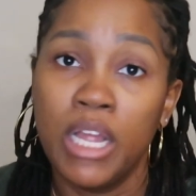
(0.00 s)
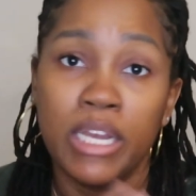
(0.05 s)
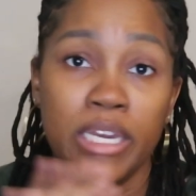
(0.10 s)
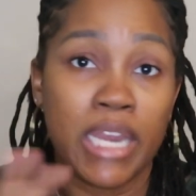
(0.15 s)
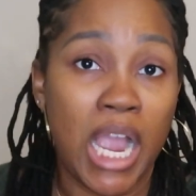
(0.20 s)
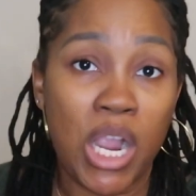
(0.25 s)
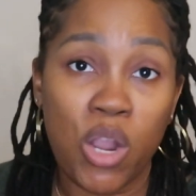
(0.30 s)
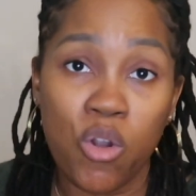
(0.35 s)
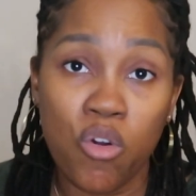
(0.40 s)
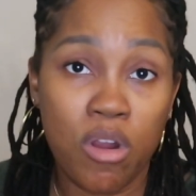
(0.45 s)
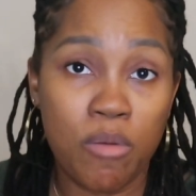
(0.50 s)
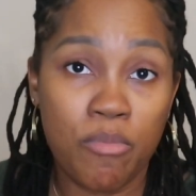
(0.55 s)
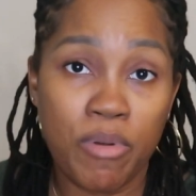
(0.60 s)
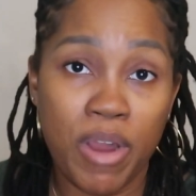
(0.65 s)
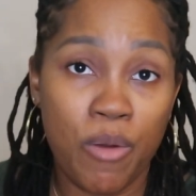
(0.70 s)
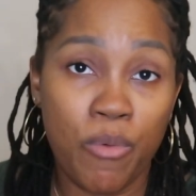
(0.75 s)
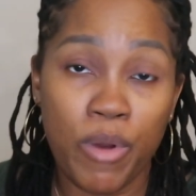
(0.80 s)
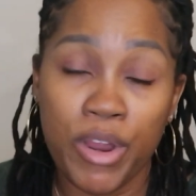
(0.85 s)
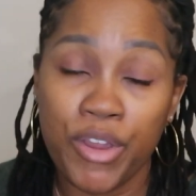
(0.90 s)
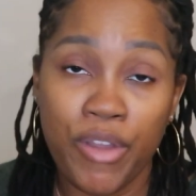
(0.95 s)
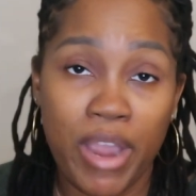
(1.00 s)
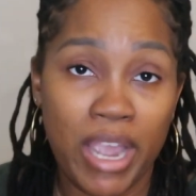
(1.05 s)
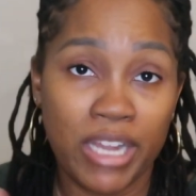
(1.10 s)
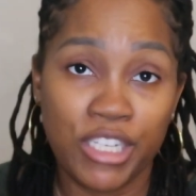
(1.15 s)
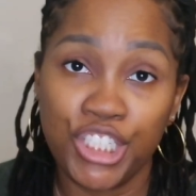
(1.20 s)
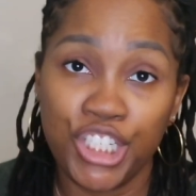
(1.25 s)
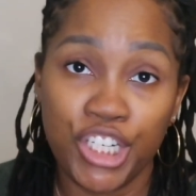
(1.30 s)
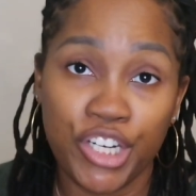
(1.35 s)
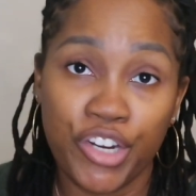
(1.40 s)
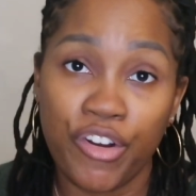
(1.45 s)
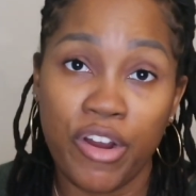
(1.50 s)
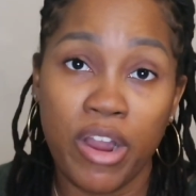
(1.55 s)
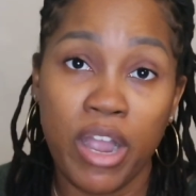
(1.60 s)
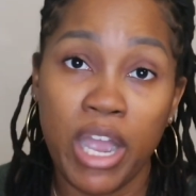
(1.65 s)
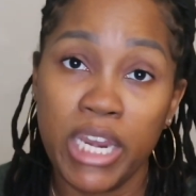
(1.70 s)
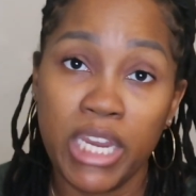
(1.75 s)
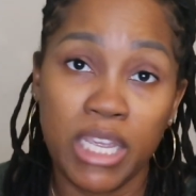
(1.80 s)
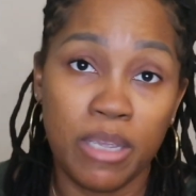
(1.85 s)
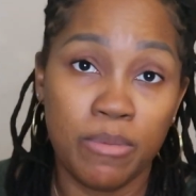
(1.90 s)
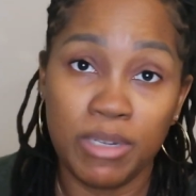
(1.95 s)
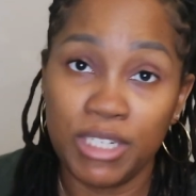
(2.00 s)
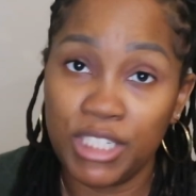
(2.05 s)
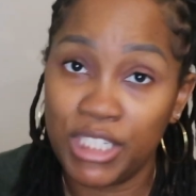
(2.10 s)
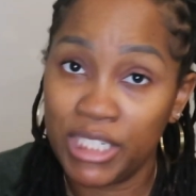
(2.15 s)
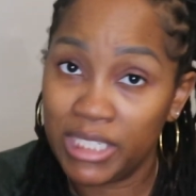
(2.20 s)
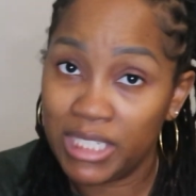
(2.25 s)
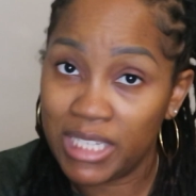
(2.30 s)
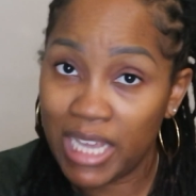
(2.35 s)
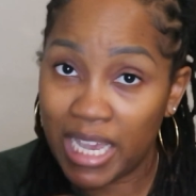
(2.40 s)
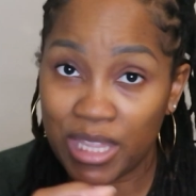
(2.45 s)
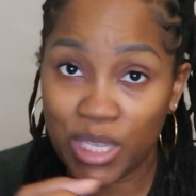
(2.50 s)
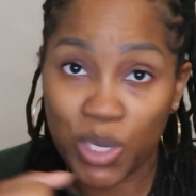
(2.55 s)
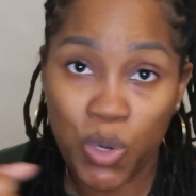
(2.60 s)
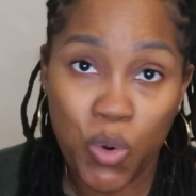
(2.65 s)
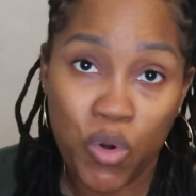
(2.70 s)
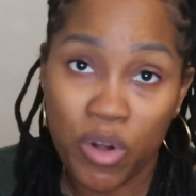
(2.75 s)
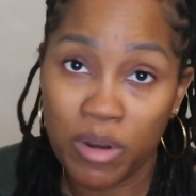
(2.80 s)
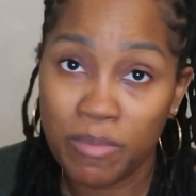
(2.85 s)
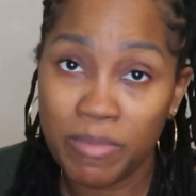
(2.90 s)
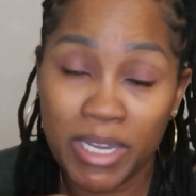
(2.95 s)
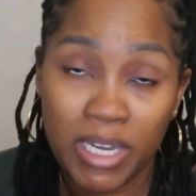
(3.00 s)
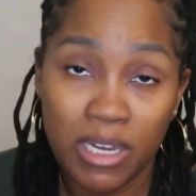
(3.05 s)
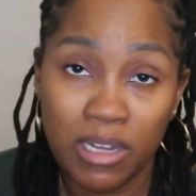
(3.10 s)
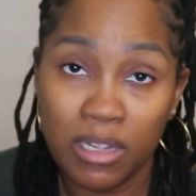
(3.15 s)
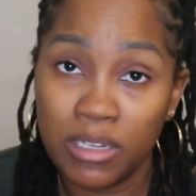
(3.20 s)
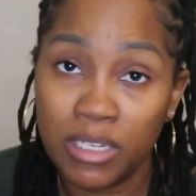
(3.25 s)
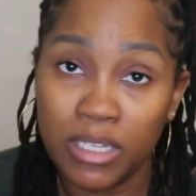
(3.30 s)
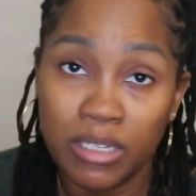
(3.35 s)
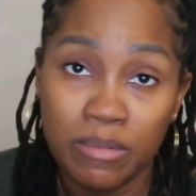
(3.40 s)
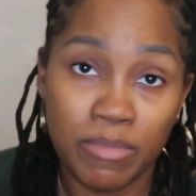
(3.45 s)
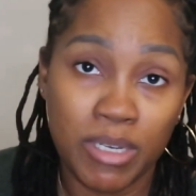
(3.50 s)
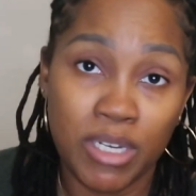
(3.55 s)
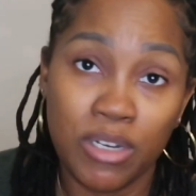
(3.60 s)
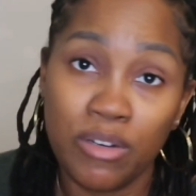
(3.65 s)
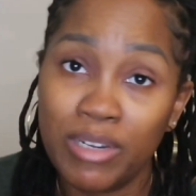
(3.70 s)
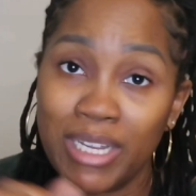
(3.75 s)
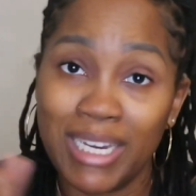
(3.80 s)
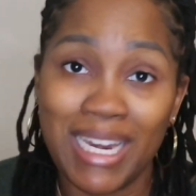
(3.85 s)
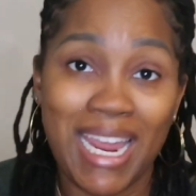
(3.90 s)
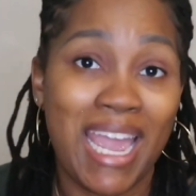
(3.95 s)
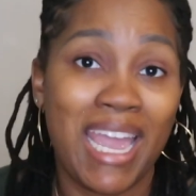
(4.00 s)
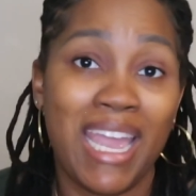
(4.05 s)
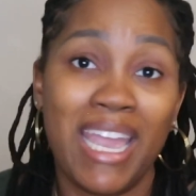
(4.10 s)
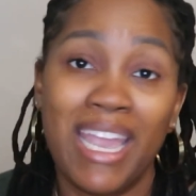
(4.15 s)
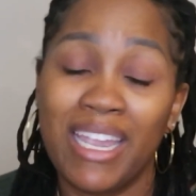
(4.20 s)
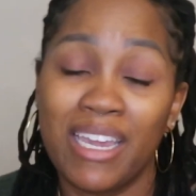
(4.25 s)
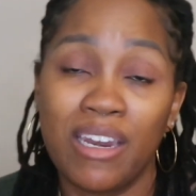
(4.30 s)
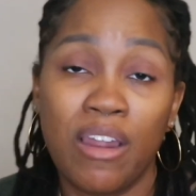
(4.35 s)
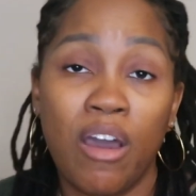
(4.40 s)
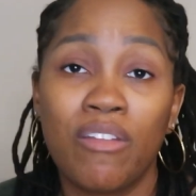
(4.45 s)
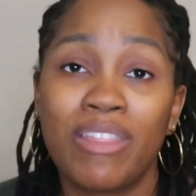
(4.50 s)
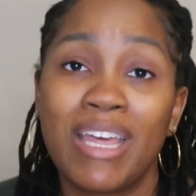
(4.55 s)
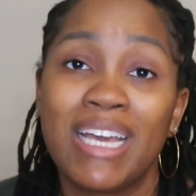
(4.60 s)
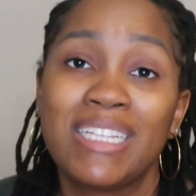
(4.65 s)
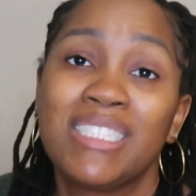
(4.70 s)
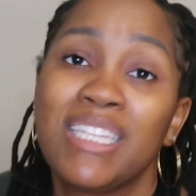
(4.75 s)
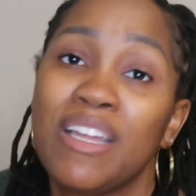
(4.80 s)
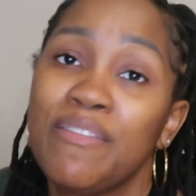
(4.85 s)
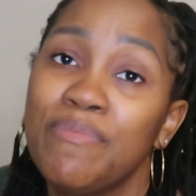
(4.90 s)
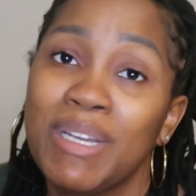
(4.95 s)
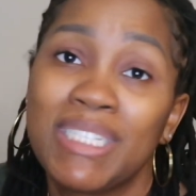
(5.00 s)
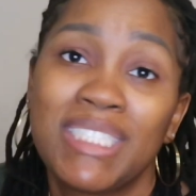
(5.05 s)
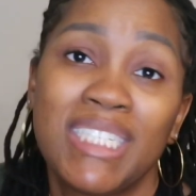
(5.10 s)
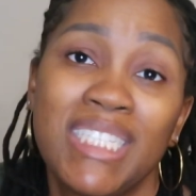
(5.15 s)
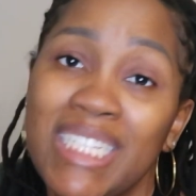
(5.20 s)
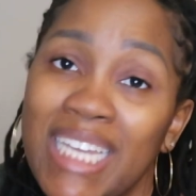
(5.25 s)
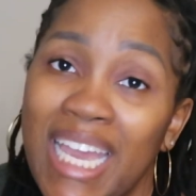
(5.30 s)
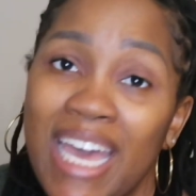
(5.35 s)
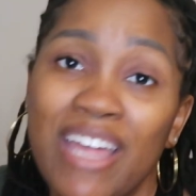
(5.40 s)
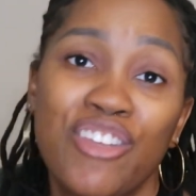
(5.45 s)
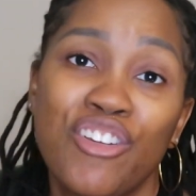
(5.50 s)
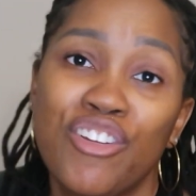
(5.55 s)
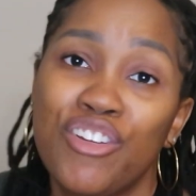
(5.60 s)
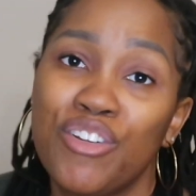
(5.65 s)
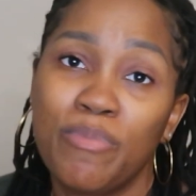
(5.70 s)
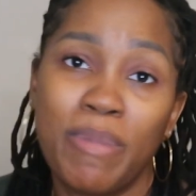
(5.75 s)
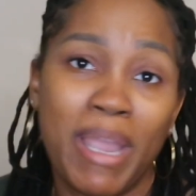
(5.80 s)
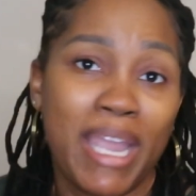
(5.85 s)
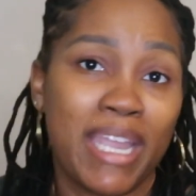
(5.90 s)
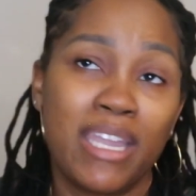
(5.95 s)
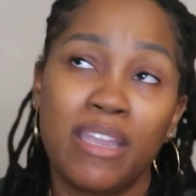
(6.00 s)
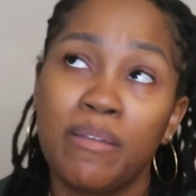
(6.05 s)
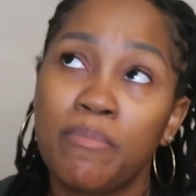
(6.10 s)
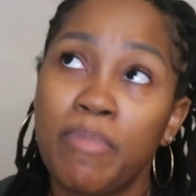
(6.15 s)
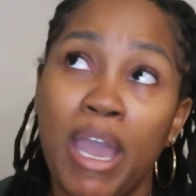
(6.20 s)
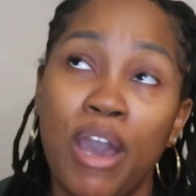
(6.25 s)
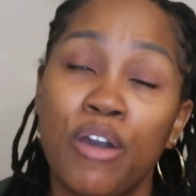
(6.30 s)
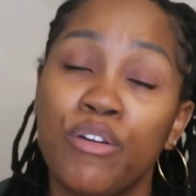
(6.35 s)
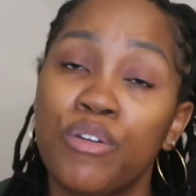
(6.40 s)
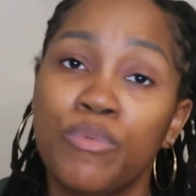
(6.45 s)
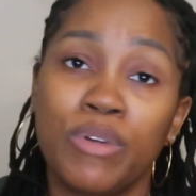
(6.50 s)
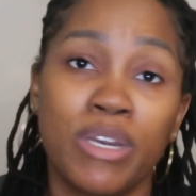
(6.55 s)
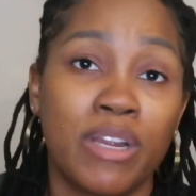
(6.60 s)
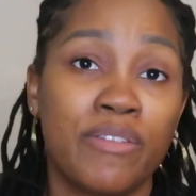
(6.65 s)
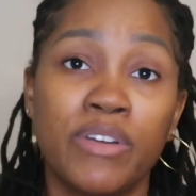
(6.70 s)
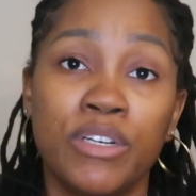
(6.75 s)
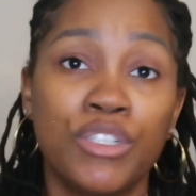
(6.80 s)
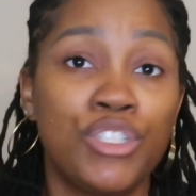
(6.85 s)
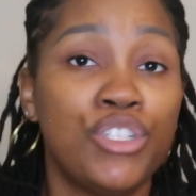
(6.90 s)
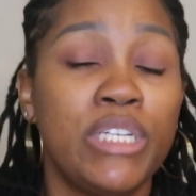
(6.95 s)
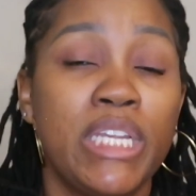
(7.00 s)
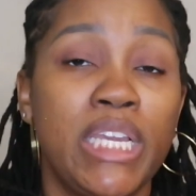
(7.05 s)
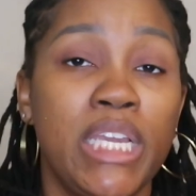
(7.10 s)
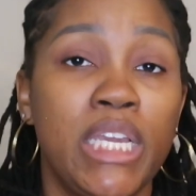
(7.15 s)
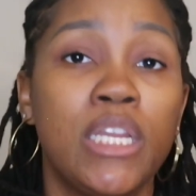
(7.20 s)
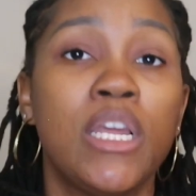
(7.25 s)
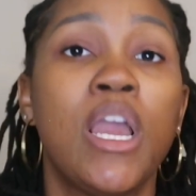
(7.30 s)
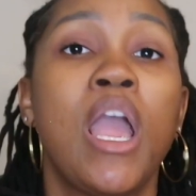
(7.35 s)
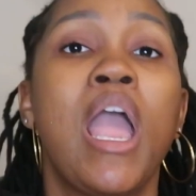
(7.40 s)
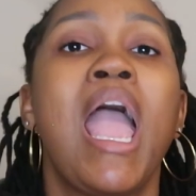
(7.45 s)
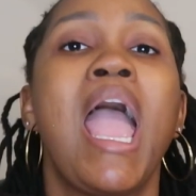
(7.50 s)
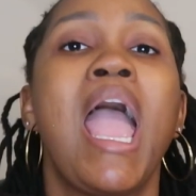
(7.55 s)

Not cornbread where you add sugar or honey, but just like the cornmeal and milk and egg and all that stuff. Mix it together, your baking powder, whatever else you need.